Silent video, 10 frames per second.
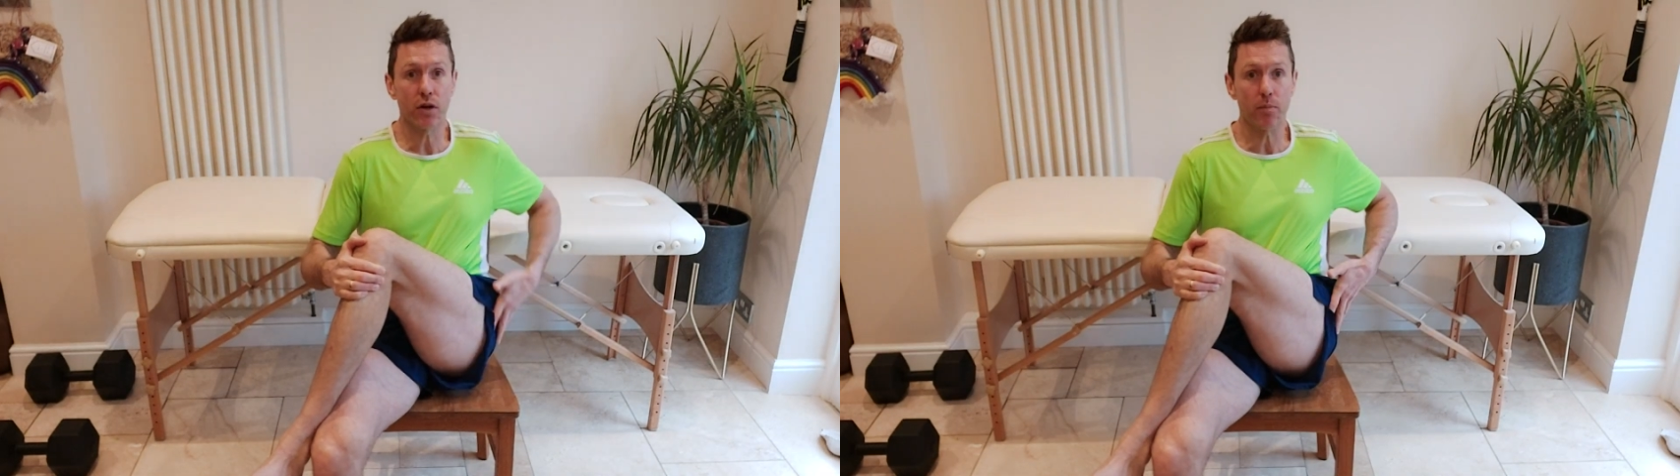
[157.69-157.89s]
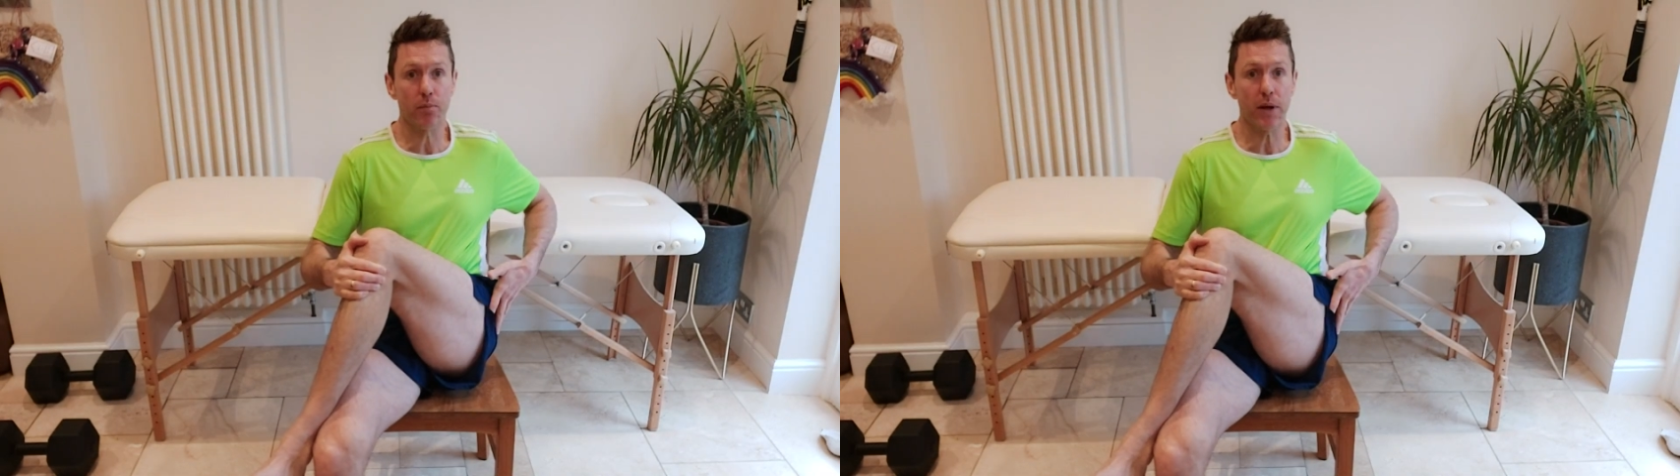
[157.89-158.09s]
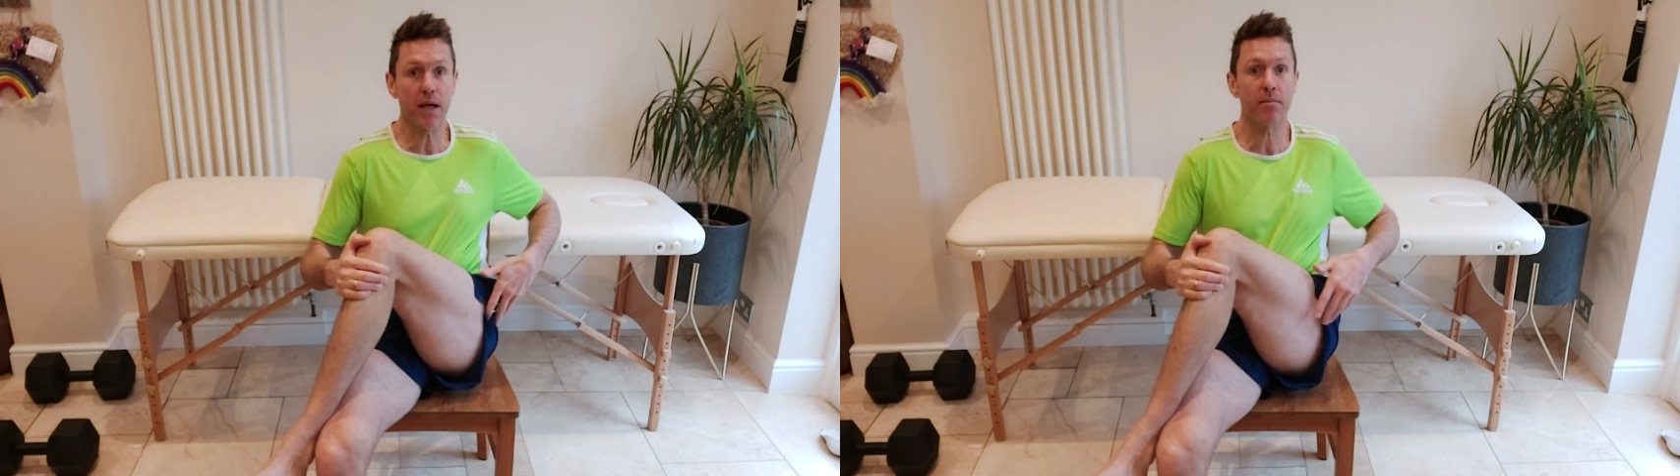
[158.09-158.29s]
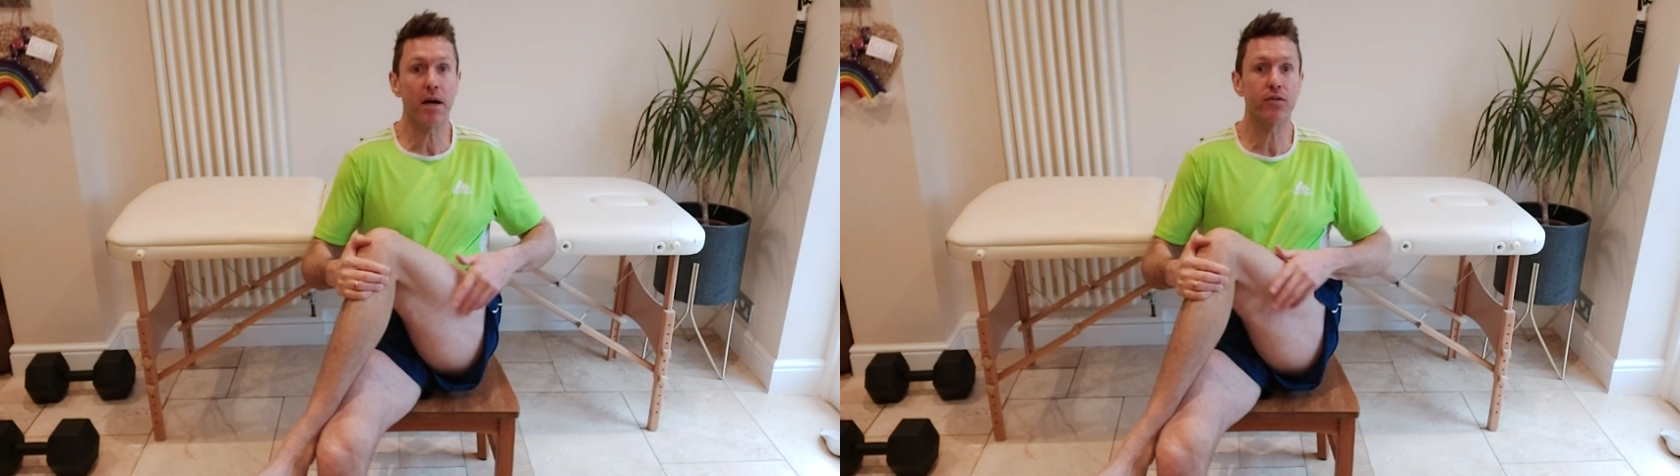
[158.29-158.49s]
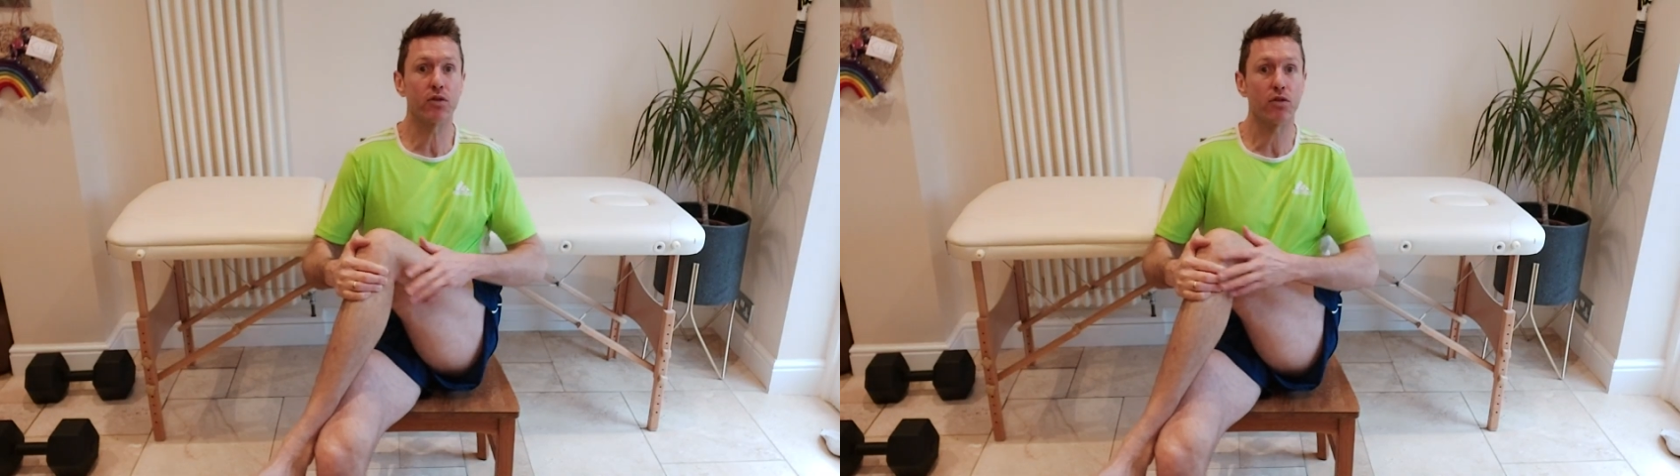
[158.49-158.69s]
are a big
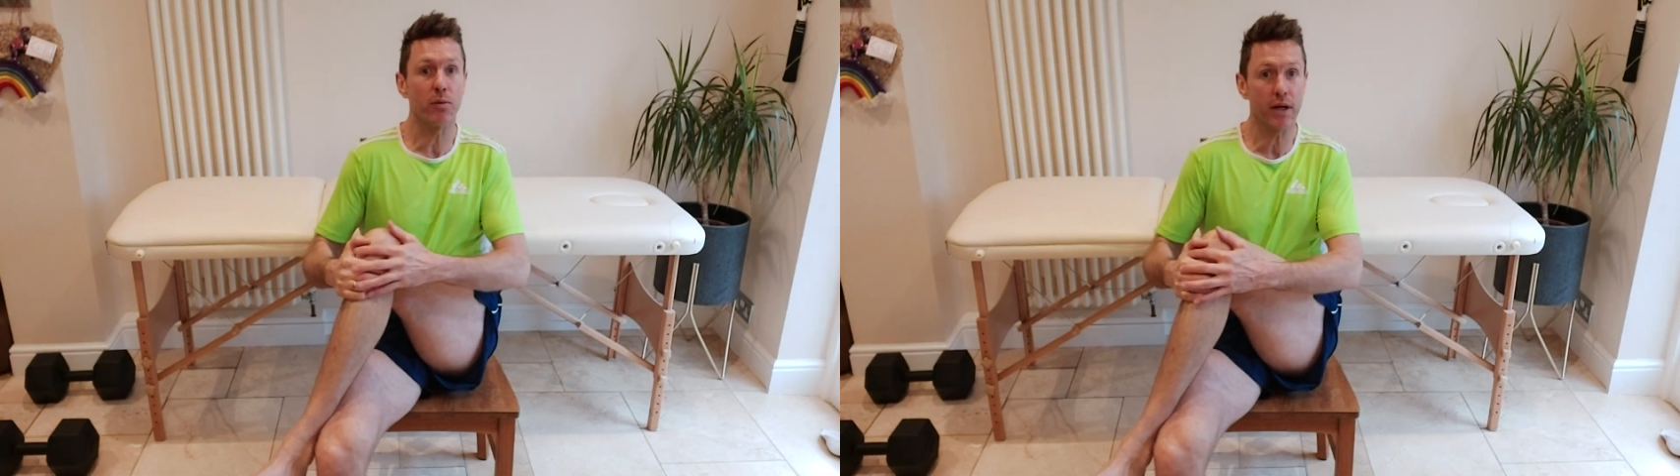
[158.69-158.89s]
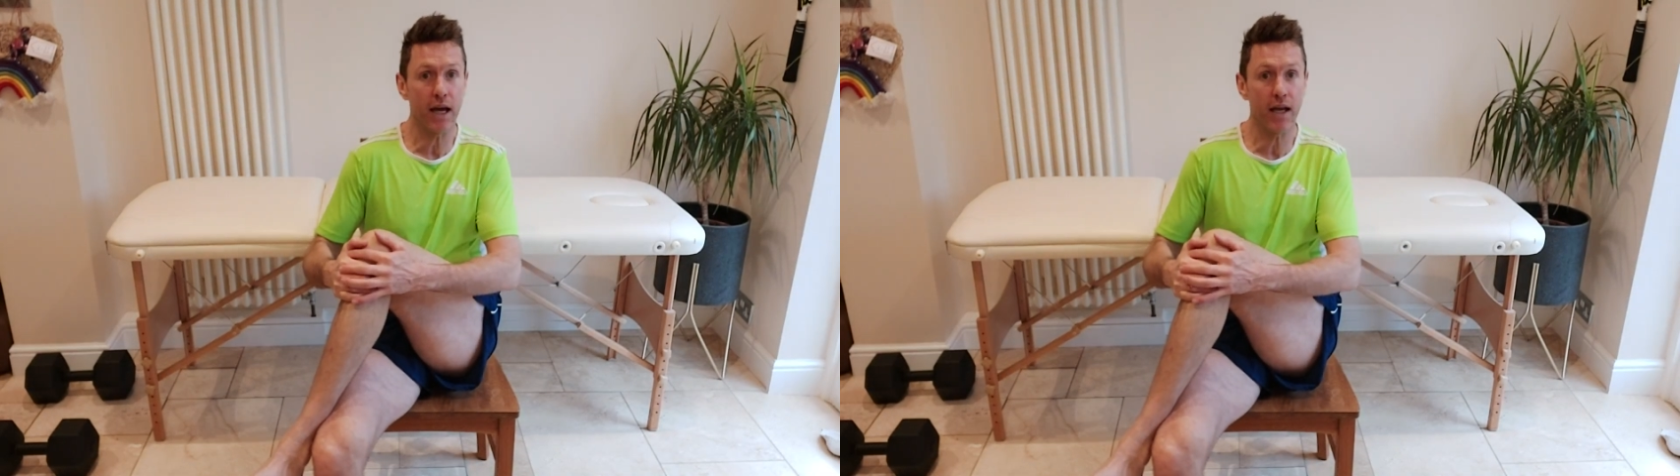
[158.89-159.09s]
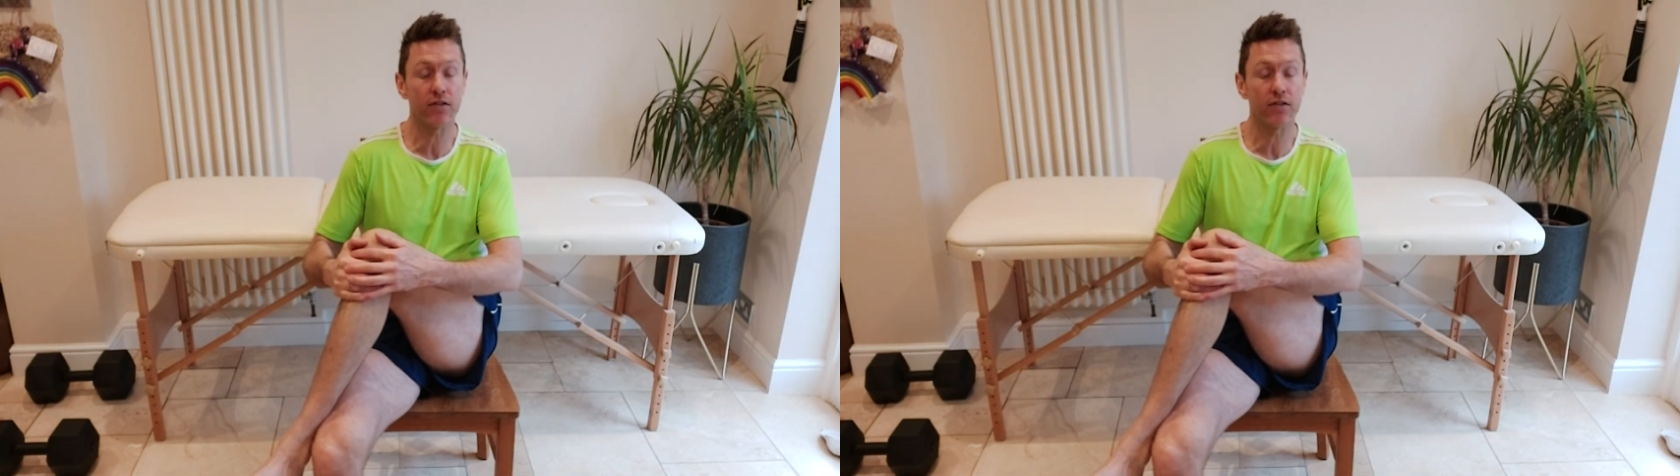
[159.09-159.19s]
muscle group, okay?